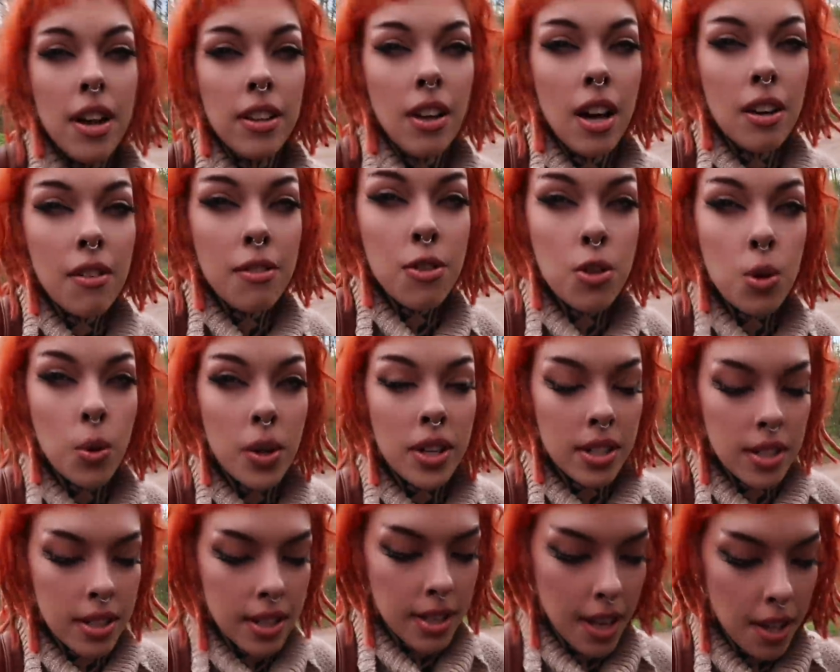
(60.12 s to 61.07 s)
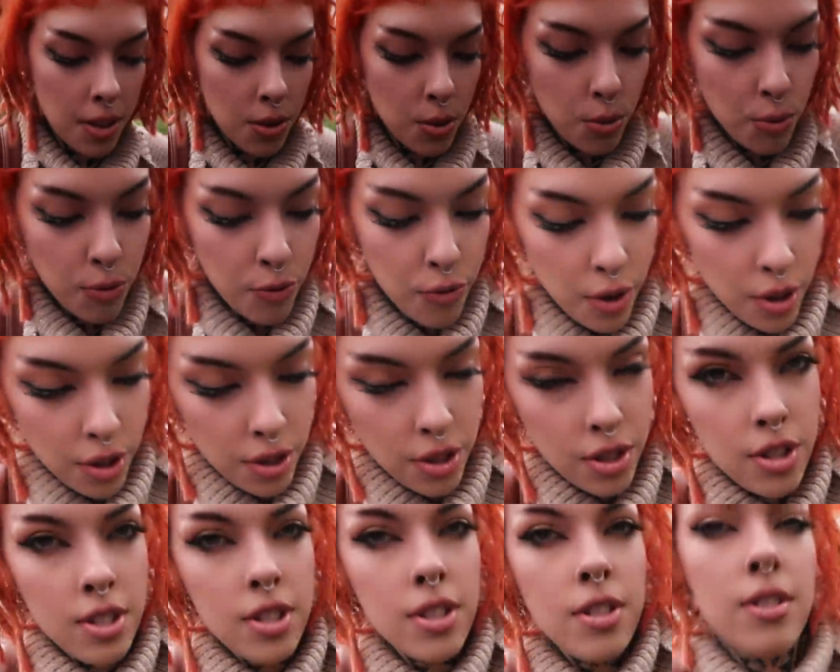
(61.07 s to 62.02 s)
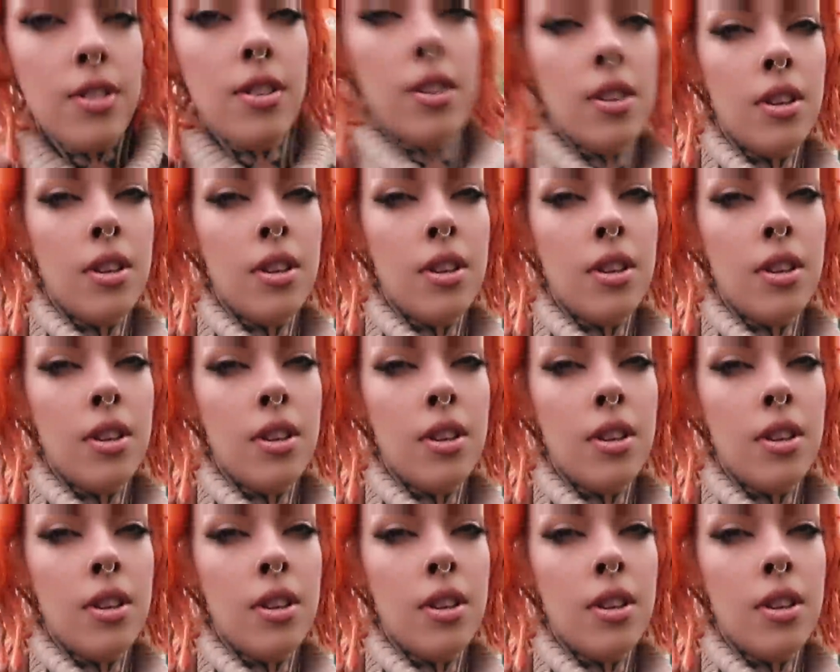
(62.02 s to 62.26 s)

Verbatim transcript: a lot of thorns to get through first.